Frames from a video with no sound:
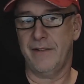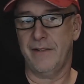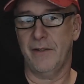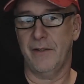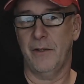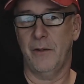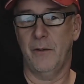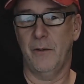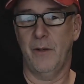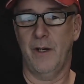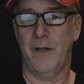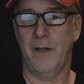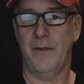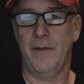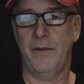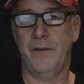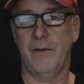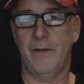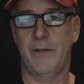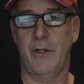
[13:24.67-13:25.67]
So uh,
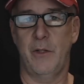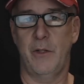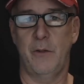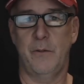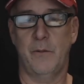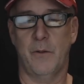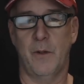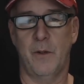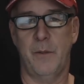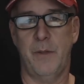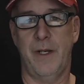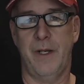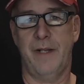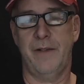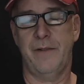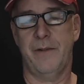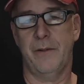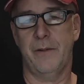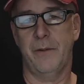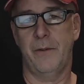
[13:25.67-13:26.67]
this is a new format.
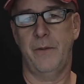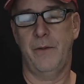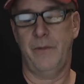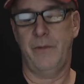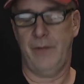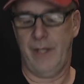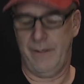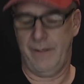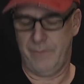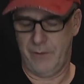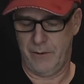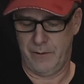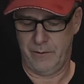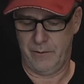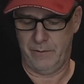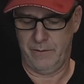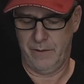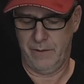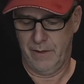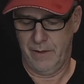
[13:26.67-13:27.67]
So this
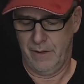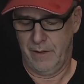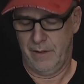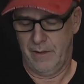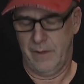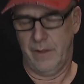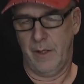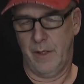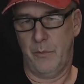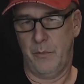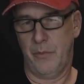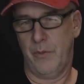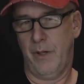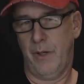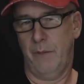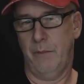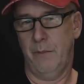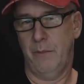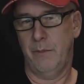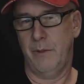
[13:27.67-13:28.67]
afternoon, I
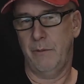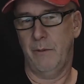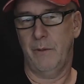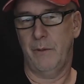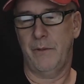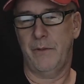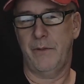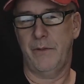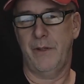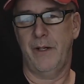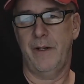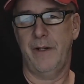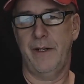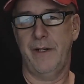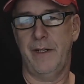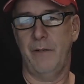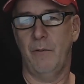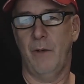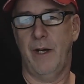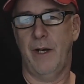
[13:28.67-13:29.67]
probably won't start
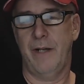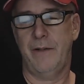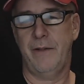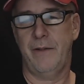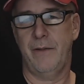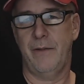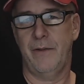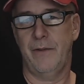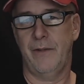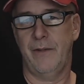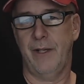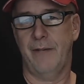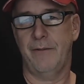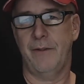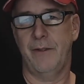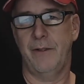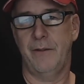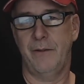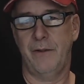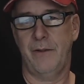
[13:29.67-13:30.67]
any watches this
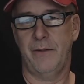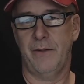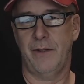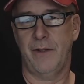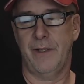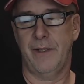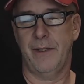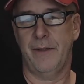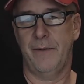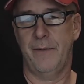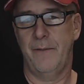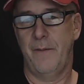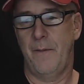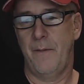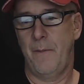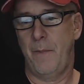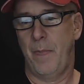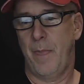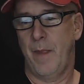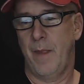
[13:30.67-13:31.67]
afternoon because I gotta
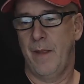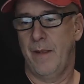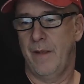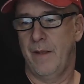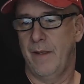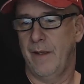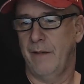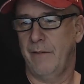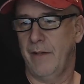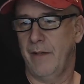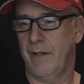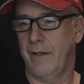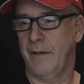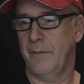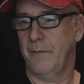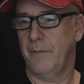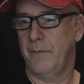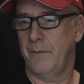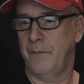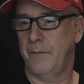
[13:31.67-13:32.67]
I've gotta
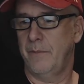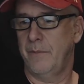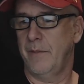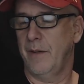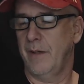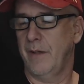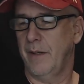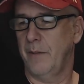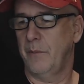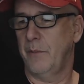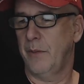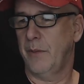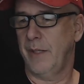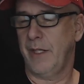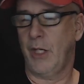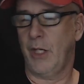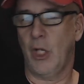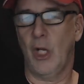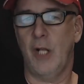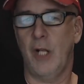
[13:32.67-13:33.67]
uh, play
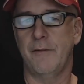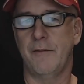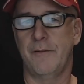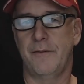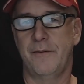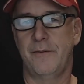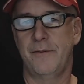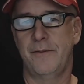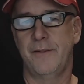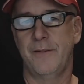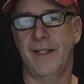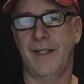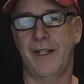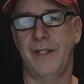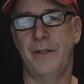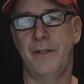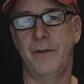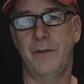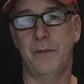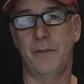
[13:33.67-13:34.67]
golf. I gotta
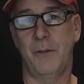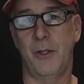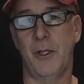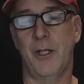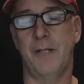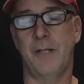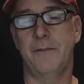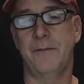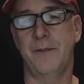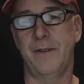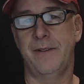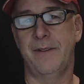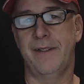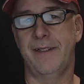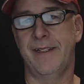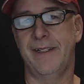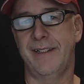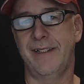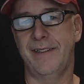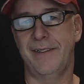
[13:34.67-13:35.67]
do some golfing
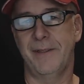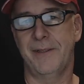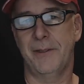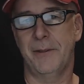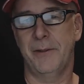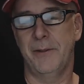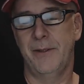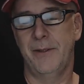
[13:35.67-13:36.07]
today. So.